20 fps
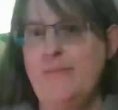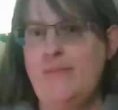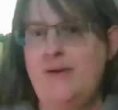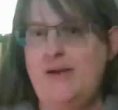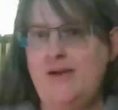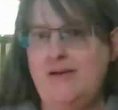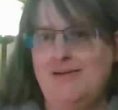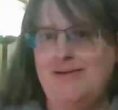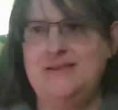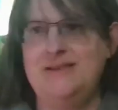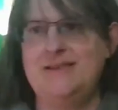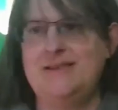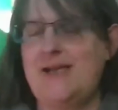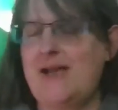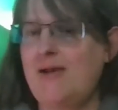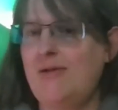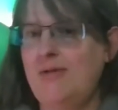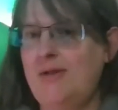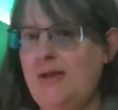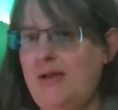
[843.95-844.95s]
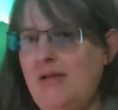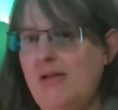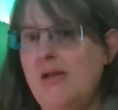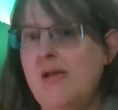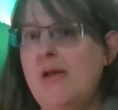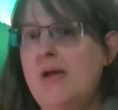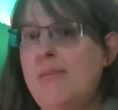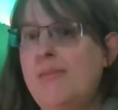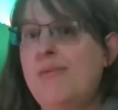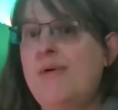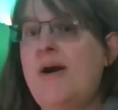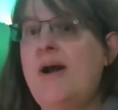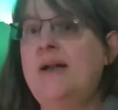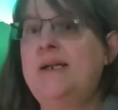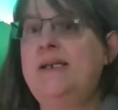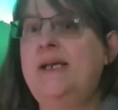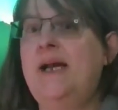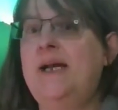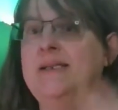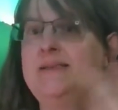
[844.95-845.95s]
But since I only
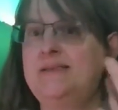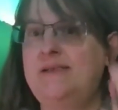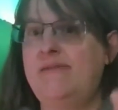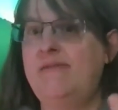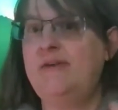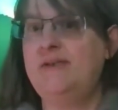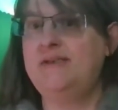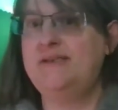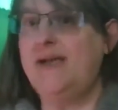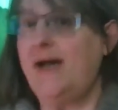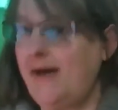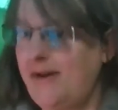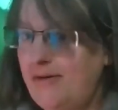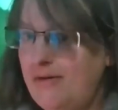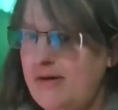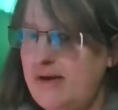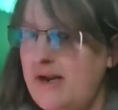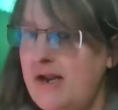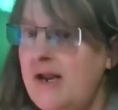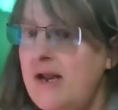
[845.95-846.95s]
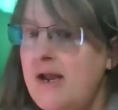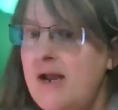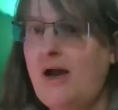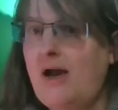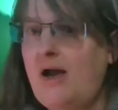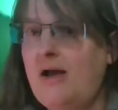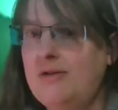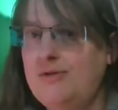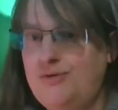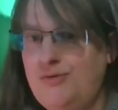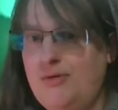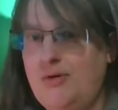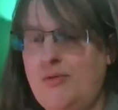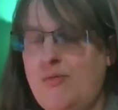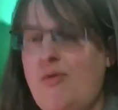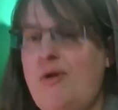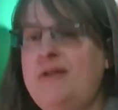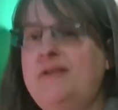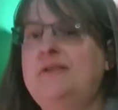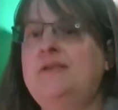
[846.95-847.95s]
broadcast every Saturday, I'll do it
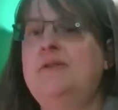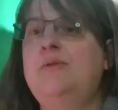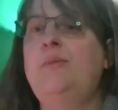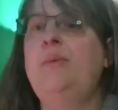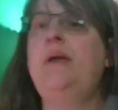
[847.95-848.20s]
once a